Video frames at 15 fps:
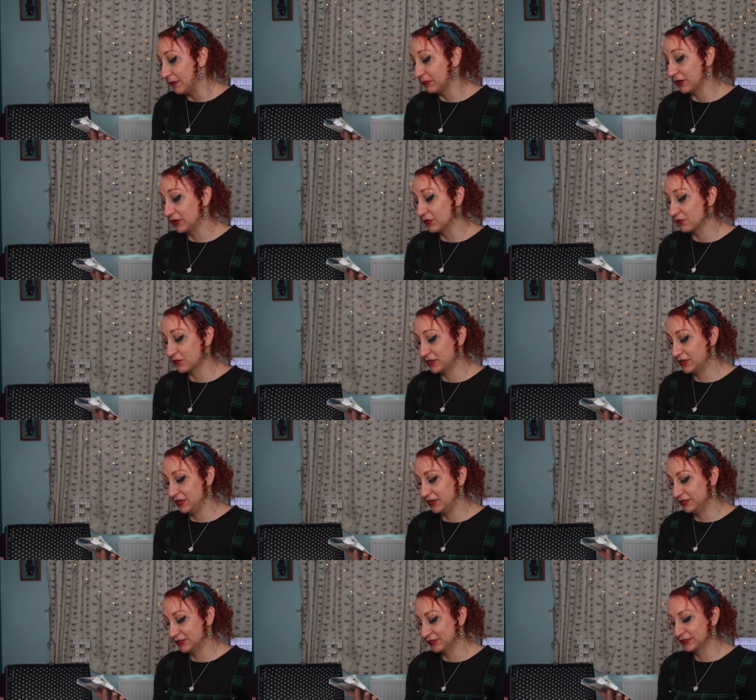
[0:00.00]
I'm gonna
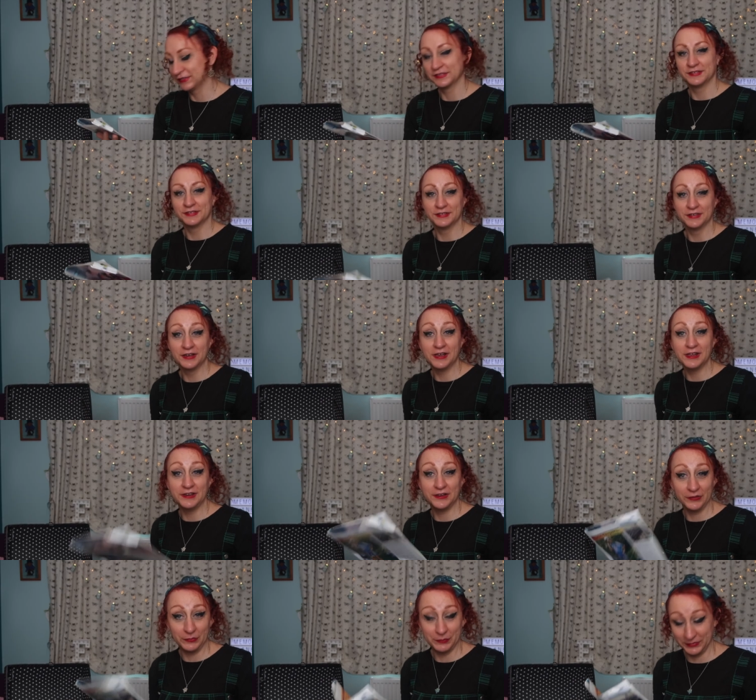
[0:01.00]
read a
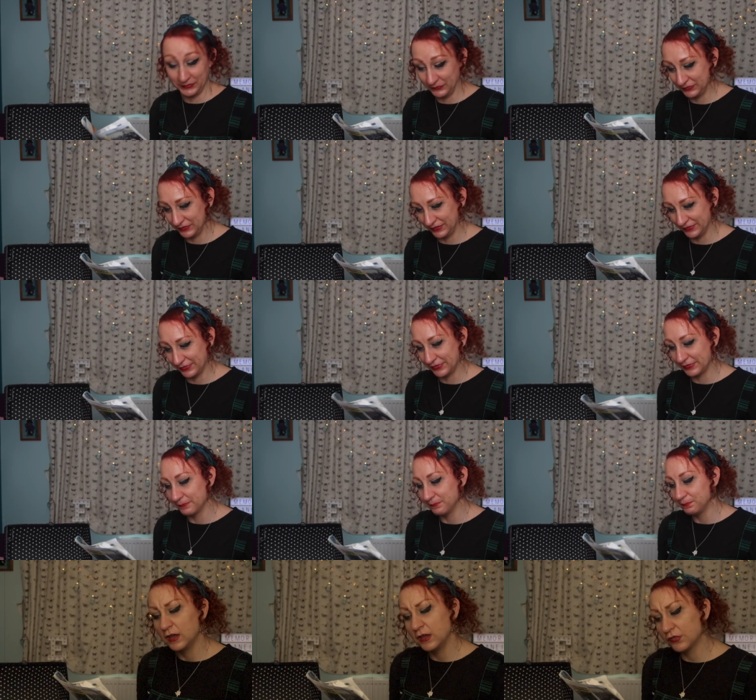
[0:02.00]
little bit of this.
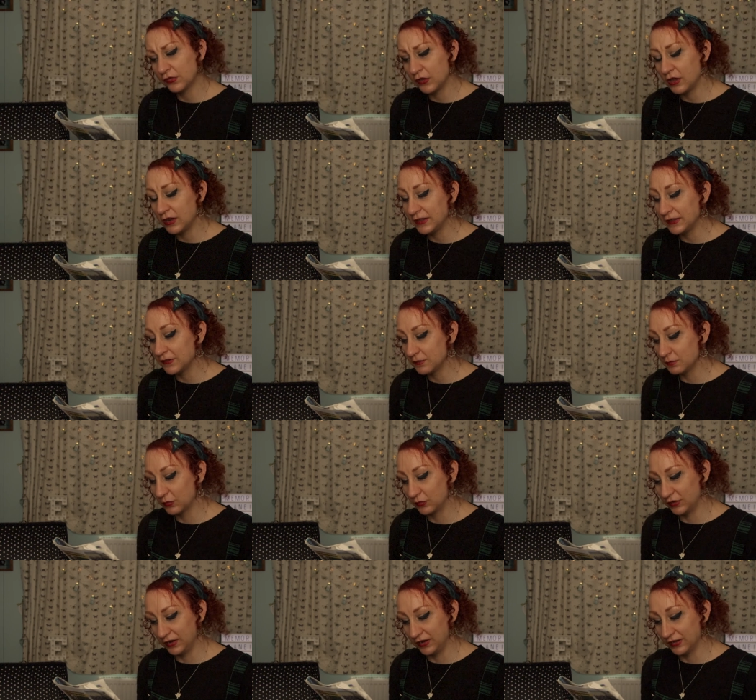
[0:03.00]
It's early in the
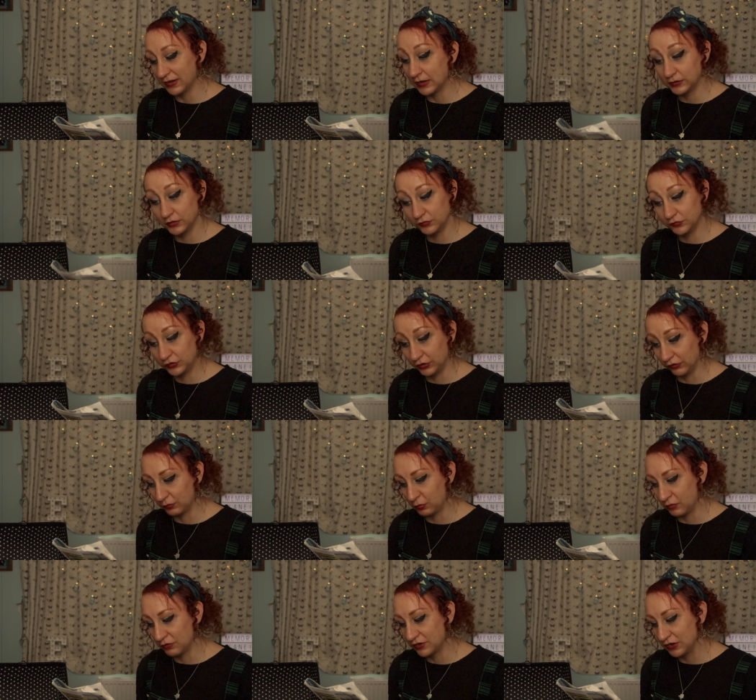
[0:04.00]
morning and you've
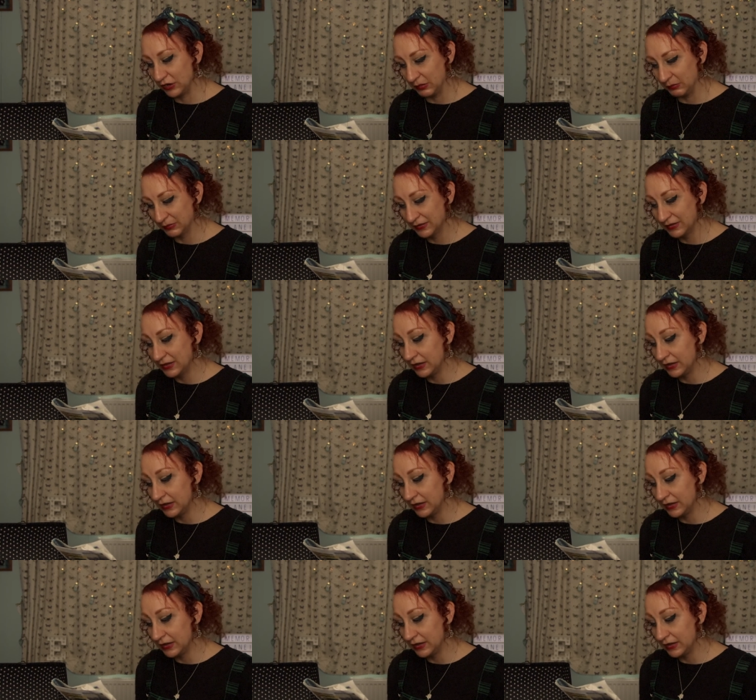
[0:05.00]
just woken up.